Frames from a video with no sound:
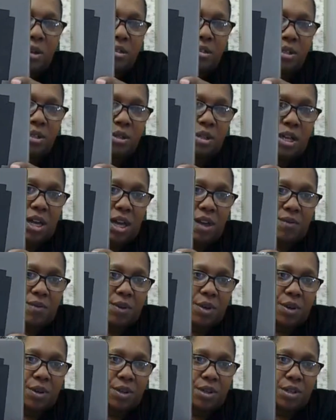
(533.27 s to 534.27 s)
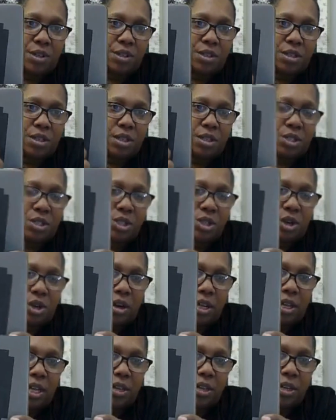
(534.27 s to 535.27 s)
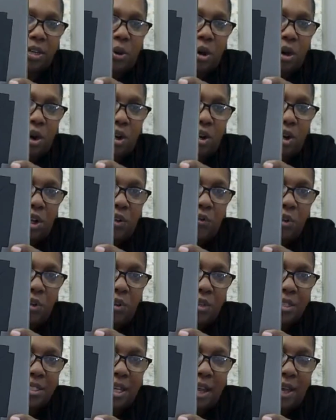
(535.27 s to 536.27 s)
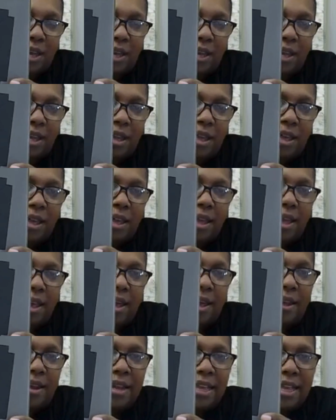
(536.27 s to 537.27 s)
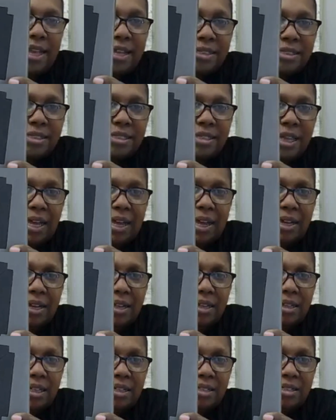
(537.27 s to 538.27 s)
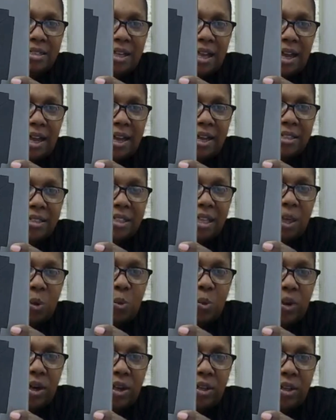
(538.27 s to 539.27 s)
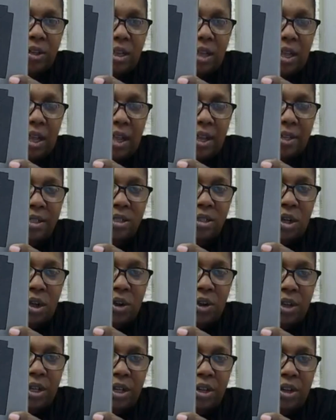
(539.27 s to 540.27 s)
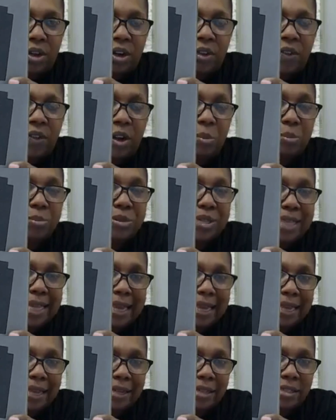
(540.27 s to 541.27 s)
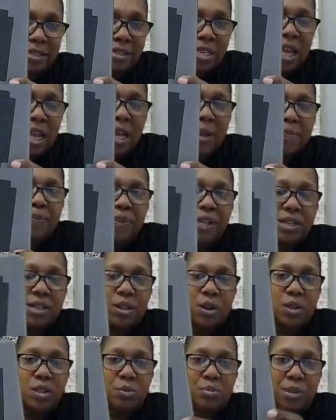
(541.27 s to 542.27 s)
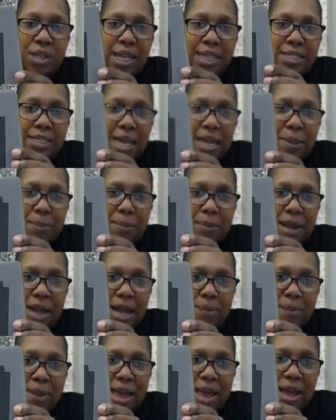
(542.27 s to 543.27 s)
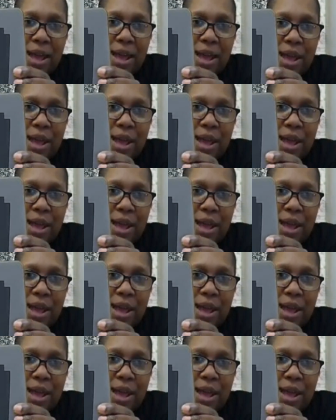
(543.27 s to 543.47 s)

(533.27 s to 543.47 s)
to cover the darkened part of your die, and inside these dies, like where the lines are here, they're blades. And those blades kind of pop out